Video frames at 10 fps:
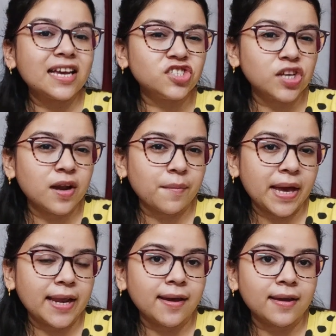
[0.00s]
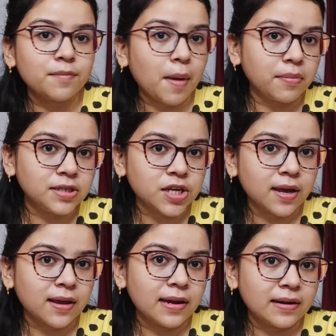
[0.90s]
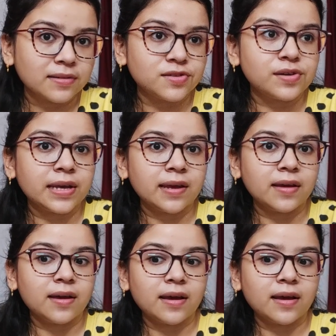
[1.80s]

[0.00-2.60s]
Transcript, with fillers: Asian American in publishing industry